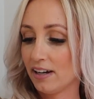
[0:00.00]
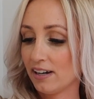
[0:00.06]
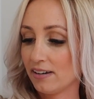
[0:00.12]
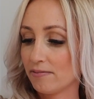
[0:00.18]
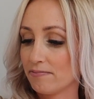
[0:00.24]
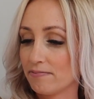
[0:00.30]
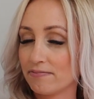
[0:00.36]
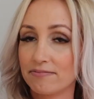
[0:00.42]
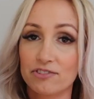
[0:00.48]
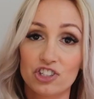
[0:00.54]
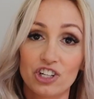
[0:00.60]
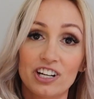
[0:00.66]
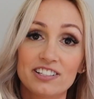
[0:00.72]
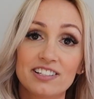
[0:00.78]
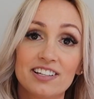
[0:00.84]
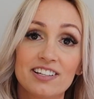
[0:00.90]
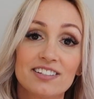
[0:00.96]
um,
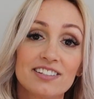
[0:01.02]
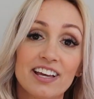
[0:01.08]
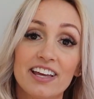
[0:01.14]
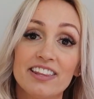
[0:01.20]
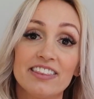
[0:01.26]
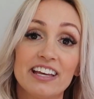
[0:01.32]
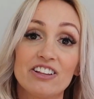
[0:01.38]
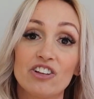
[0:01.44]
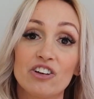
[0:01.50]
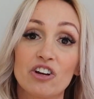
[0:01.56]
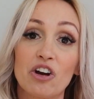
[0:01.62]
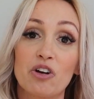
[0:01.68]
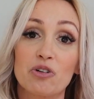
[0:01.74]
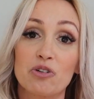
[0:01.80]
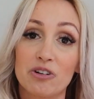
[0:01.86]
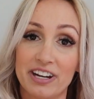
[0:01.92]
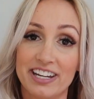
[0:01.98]
dresses and they look
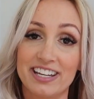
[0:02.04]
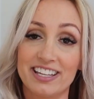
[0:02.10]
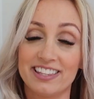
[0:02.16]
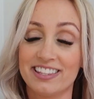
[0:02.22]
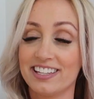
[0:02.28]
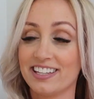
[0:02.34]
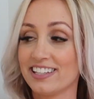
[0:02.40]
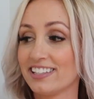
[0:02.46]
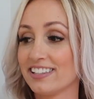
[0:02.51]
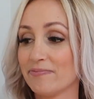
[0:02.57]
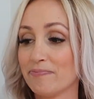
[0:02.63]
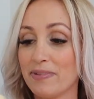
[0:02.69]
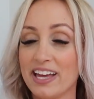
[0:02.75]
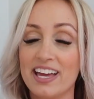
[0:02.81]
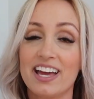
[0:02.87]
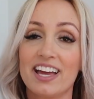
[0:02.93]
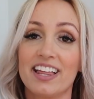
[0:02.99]
great in them.